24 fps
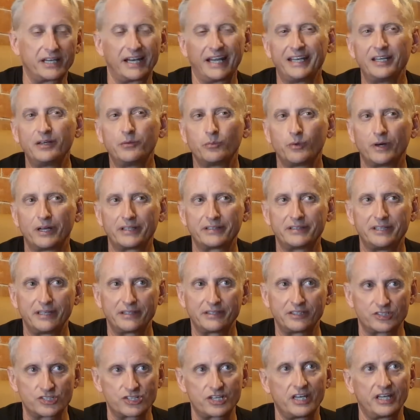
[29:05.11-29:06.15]
and I didn't want to take
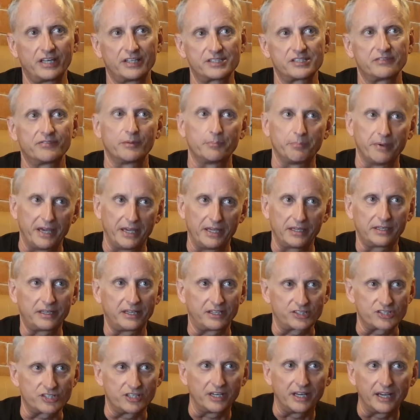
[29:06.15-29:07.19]
the chance of a bank
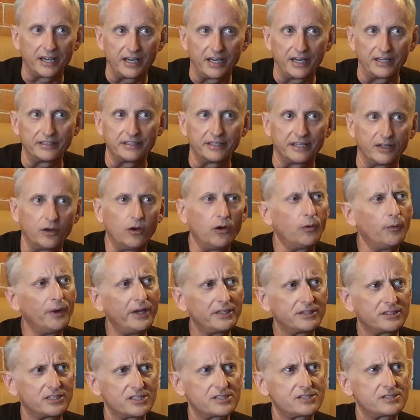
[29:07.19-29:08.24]
catching on. Yeah. And, oh
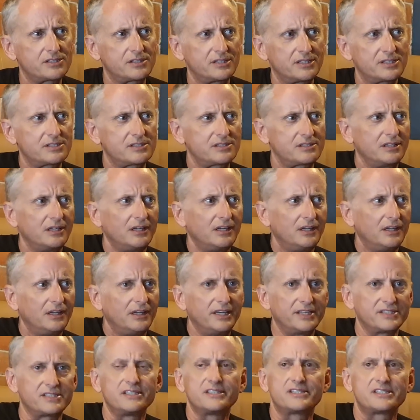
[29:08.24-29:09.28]
wait, this this
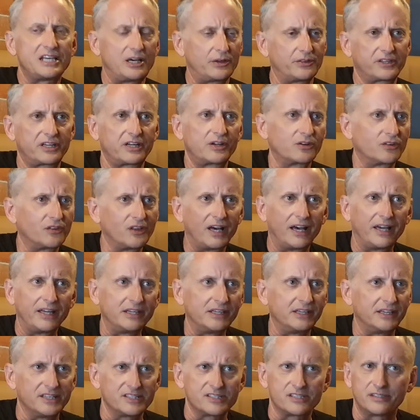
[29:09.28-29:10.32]
it's in South Carolina.
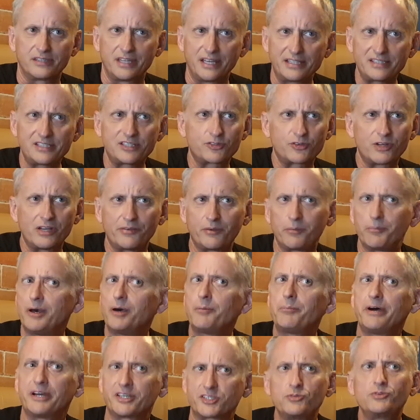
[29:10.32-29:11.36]
Is that's a traveling
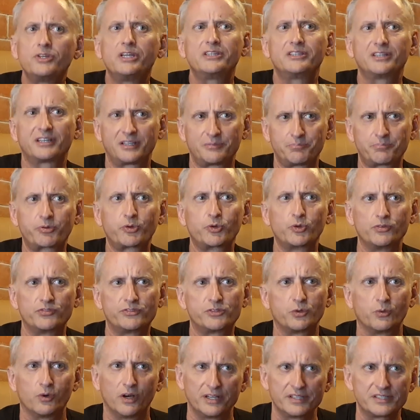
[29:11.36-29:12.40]
mailbox? You need to prove
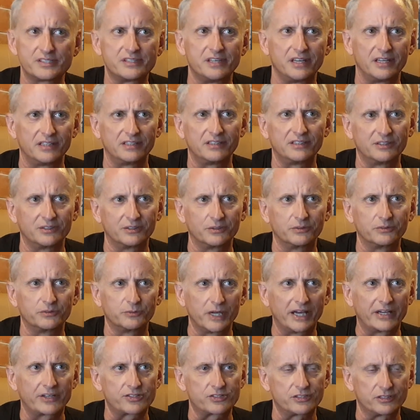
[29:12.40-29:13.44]
to us that you're
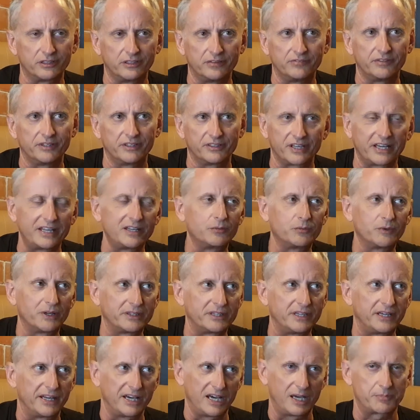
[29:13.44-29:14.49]
you actually live here. I didn't want
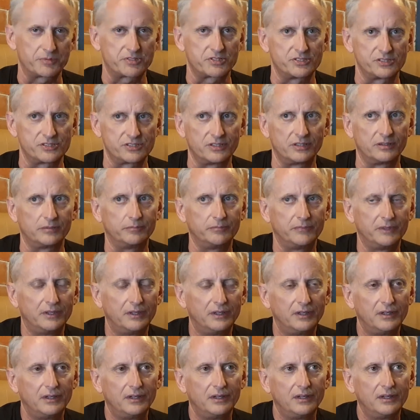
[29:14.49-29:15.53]
that option, so.
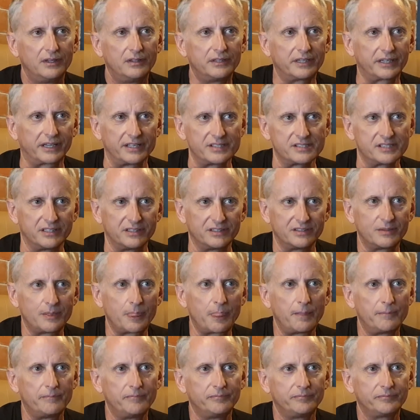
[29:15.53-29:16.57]
Like I Yo, said,
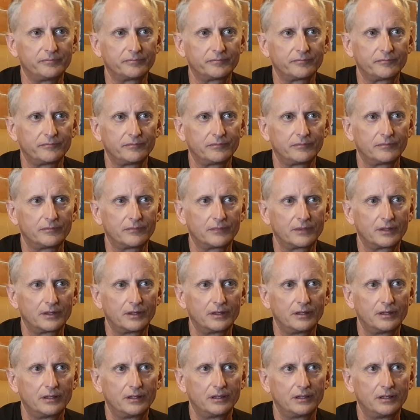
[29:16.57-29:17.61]
Charles Schwab, they sent me an
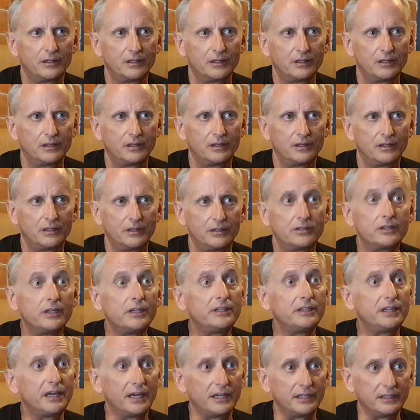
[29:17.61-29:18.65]
email just a couple
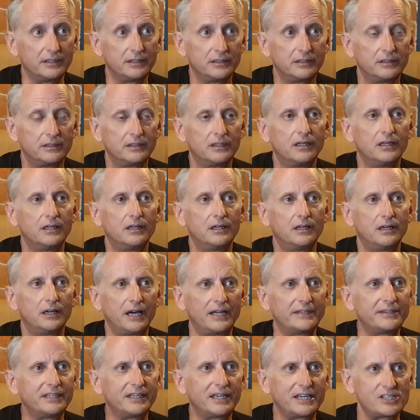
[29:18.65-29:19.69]
weeks ago. Uh, I
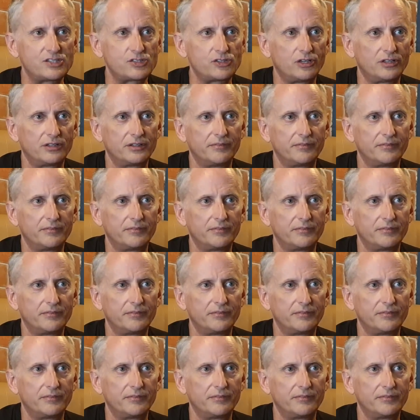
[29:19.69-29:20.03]
think said, I well, saw